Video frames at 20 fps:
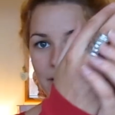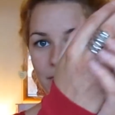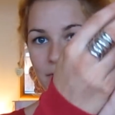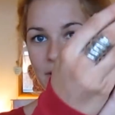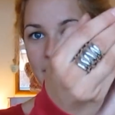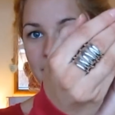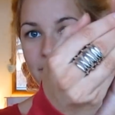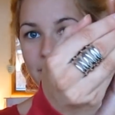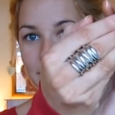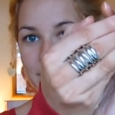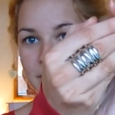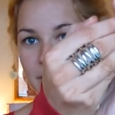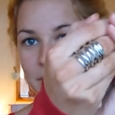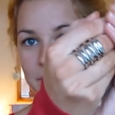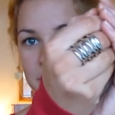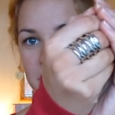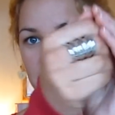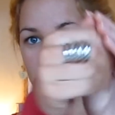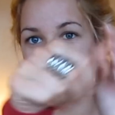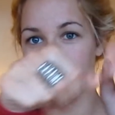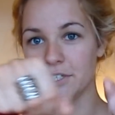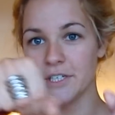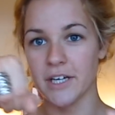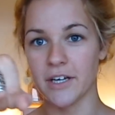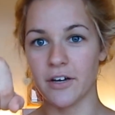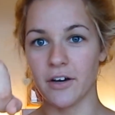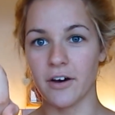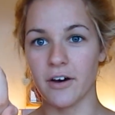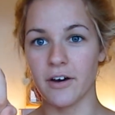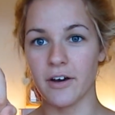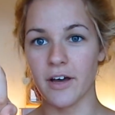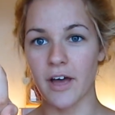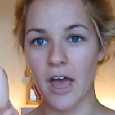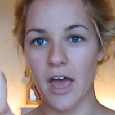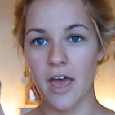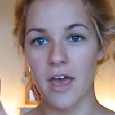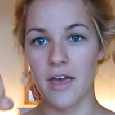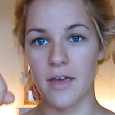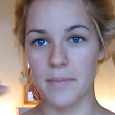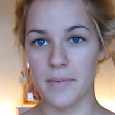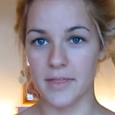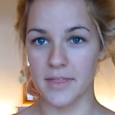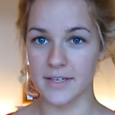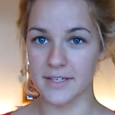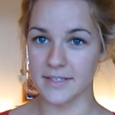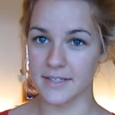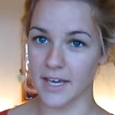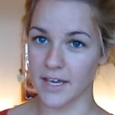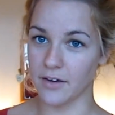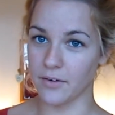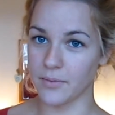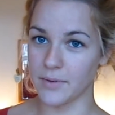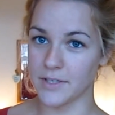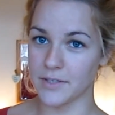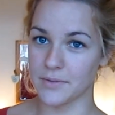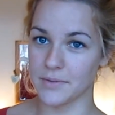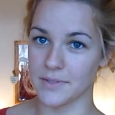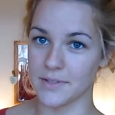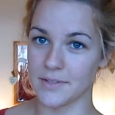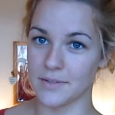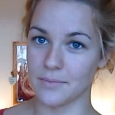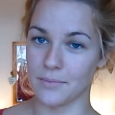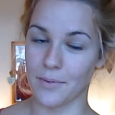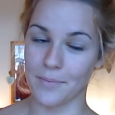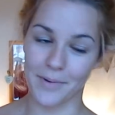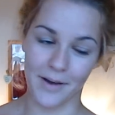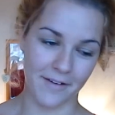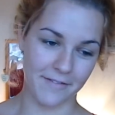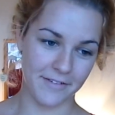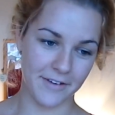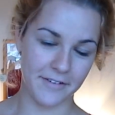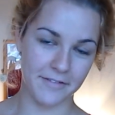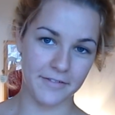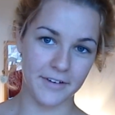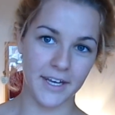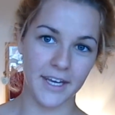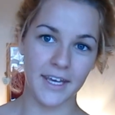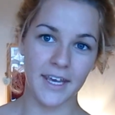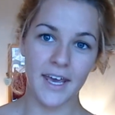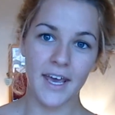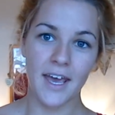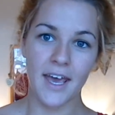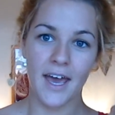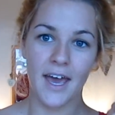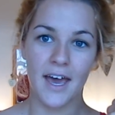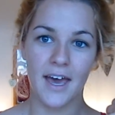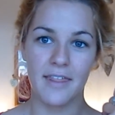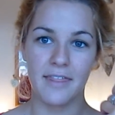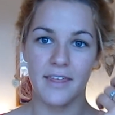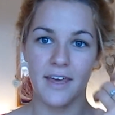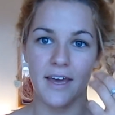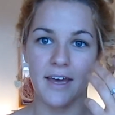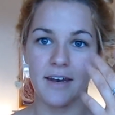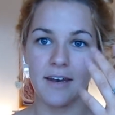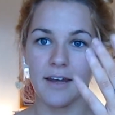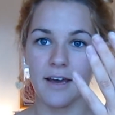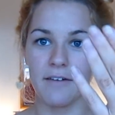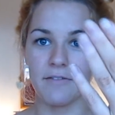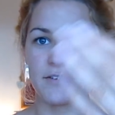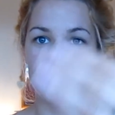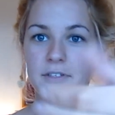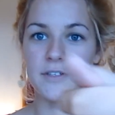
my ring from Topshop, which I got in the sale, which was £1.50. And then I've